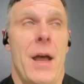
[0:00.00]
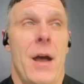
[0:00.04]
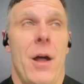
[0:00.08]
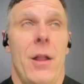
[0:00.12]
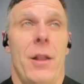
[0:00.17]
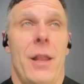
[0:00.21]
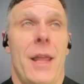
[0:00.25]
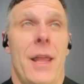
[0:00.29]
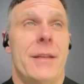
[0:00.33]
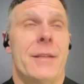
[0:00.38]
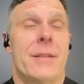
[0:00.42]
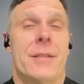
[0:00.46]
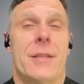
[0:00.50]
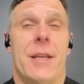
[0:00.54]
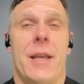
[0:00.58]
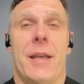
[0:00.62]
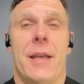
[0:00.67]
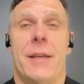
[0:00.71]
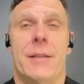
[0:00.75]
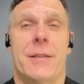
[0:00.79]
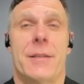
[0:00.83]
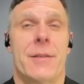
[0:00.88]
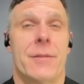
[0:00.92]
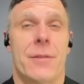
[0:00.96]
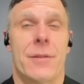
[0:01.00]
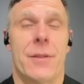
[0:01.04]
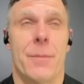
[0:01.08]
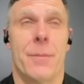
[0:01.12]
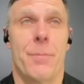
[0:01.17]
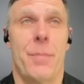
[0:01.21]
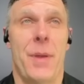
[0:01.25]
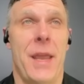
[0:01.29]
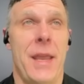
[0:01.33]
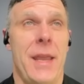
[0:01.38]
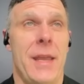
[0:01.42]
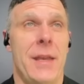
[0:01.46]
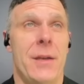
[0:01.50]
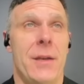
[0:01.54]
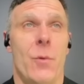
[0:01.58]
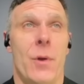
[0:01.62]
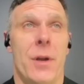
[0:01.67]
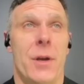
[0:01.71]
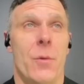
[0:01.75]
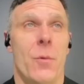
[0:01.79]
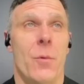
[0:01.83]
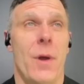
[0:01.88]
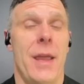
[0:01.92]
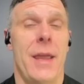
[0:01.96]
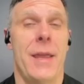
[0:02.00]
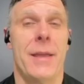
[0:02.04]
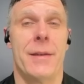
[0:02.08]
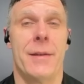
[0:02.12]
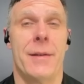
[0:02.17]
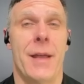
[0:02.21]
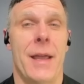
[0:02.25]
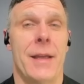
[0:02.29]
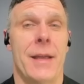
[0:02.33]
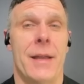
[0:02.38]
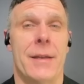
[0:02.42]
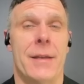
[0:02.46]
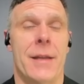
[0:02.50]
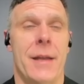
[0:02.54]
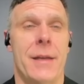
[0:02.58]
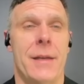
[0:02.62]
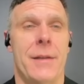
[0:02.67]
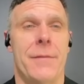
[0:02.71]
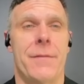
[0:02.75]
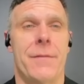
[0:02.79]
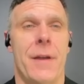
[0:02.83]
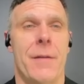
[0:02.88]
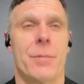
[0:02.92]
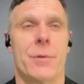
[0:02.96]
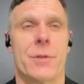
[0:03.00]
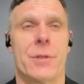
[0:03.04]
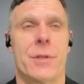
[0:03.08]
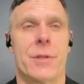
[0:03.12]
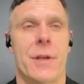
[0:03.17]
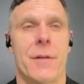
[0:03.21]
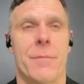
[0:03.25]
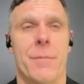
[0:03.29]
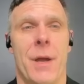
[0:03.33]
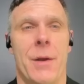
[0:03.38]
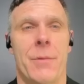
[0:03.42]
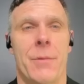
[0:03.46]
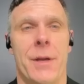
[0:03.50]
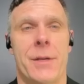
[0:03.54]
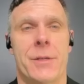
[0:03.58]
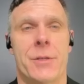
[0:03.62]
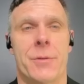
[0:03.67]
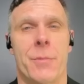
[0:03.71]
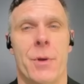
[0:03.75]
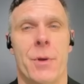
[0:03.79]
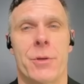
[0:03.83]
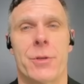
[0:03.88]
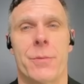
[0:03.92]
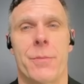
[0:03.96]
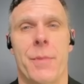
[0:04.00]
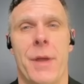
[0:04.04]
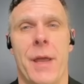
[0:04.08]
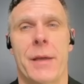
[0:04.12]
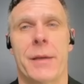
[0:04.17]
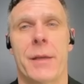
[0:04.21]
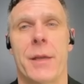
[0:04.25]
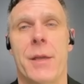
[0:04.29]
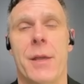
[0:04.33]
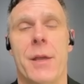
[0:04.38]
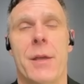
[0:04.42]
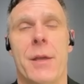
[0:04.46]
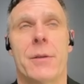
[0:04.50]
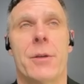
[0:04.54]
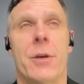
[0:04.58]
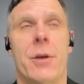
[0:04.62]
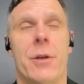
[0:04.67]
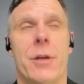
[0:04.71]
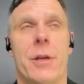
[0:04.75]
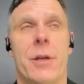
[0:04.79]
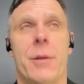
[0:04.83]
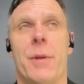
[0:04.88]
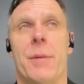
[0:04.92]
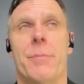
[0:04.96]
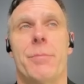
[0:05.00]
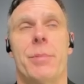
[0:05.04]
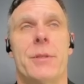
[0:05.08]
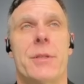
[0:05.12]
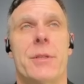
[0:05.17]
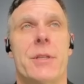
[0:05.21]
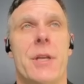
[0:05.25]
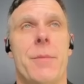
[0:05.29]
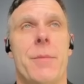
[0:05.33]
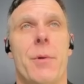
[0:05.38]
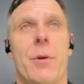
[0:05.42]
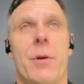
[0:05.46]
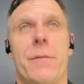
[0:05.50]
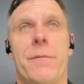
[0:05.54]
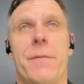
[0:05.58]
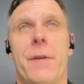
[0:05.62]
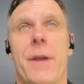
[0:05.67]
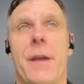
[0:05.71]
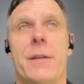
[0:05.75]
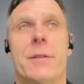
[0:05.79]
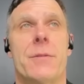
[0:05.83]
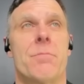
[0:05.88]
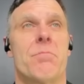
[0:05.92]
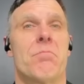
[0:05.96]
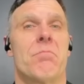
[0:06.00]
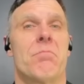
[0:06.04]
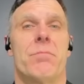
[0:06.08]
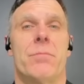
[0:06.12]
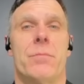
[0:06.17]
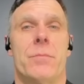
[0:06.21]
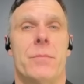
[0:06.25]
all I can say is the pain went away and I got 95% of my range of motion back. Could it have been placebo effect?